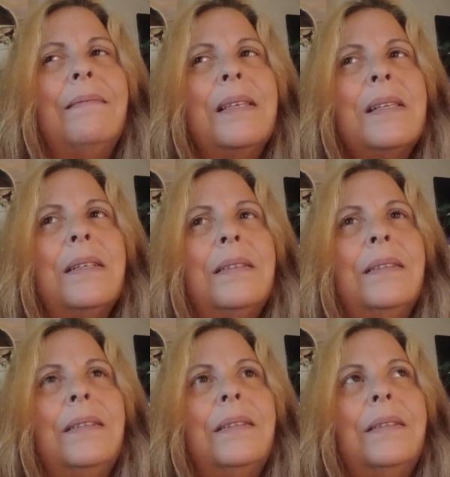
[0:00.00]
Is it a,
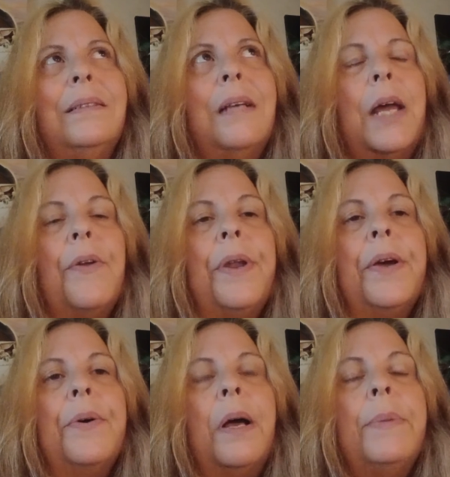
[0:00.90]
I don't
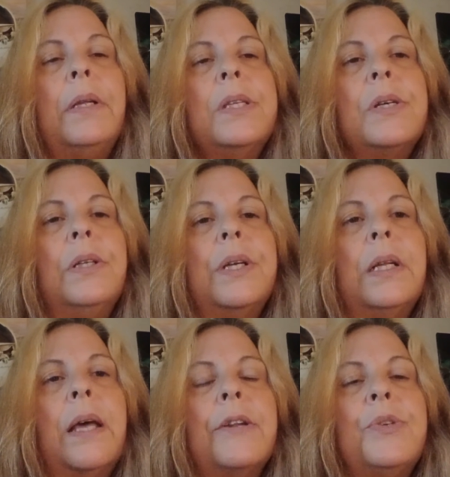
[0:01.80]
know. I'm going to start looking at
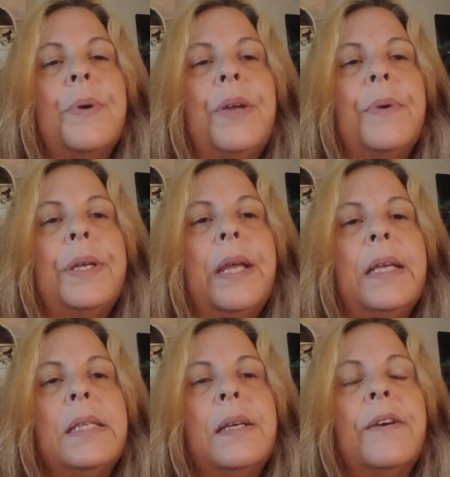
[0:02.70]
a lot of 21 day
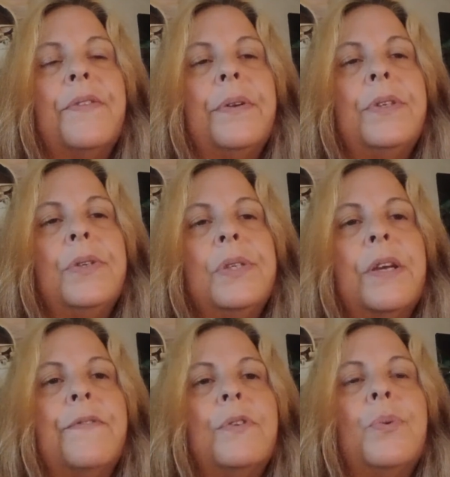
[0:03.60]
stuff and do
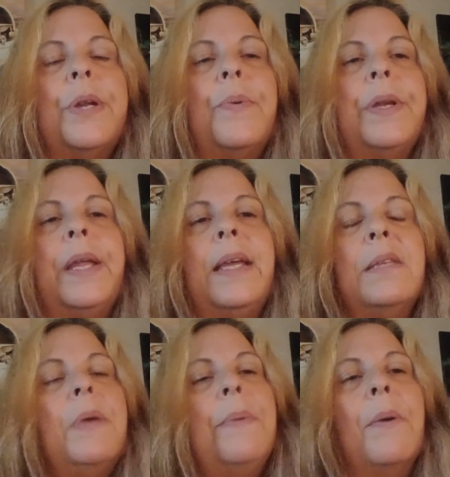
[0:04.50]
stuff for 21
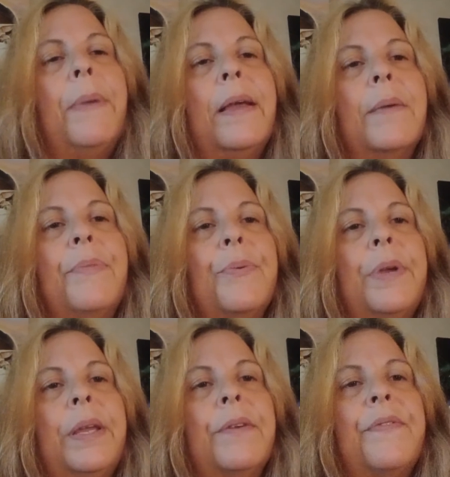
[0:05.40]
days. Maybe I'll make up
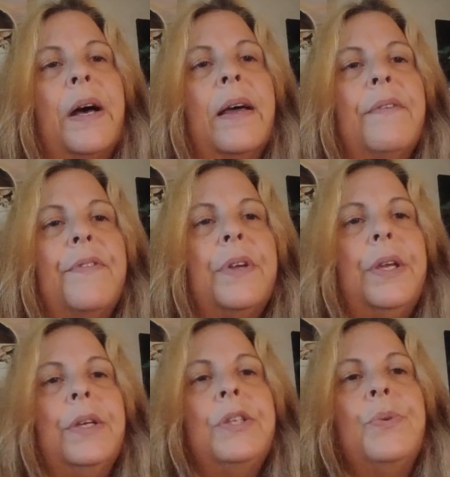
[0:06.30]
3 to 5
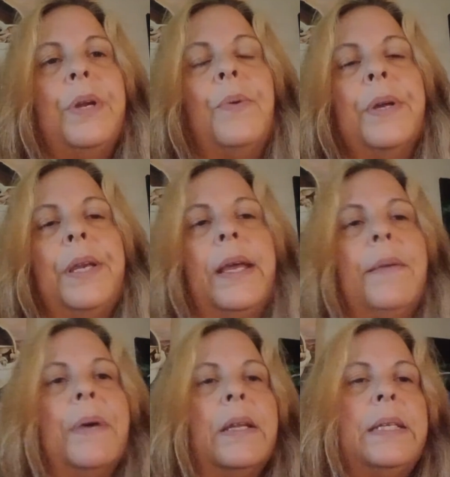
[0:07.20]
21-day
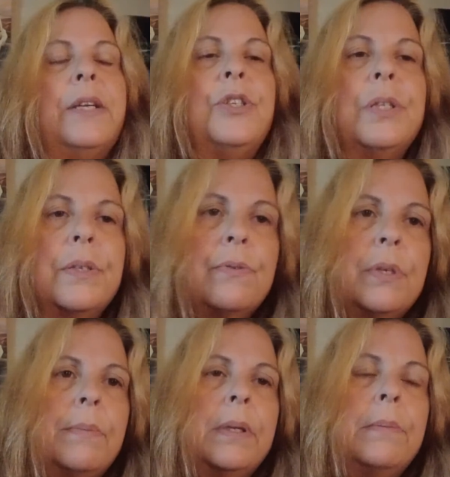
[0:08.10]
meditations or
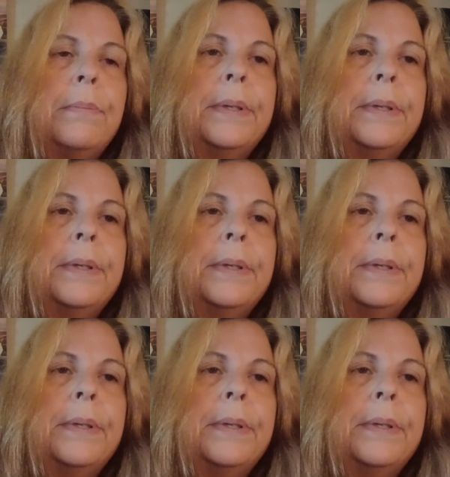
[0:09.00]
something.